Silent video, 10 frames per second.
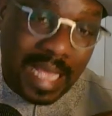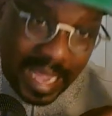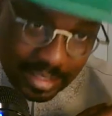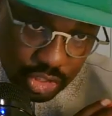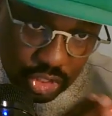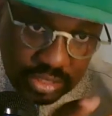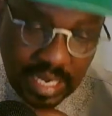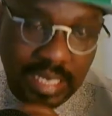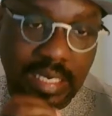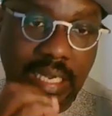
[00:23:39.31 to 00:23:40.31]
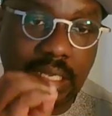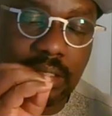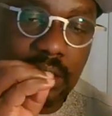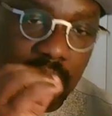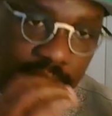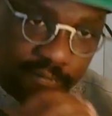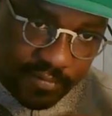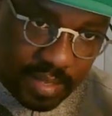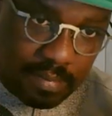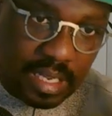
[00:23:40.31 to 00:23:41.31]
external
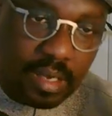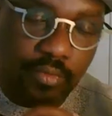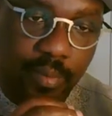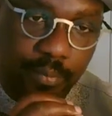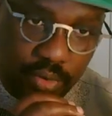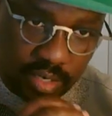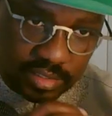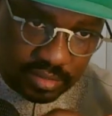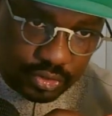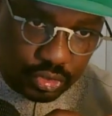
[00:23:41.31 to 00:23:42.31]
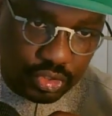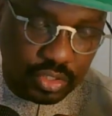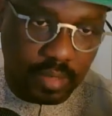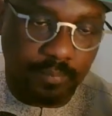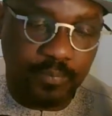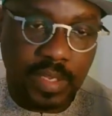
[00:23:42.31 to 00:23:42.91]
female reproductive system.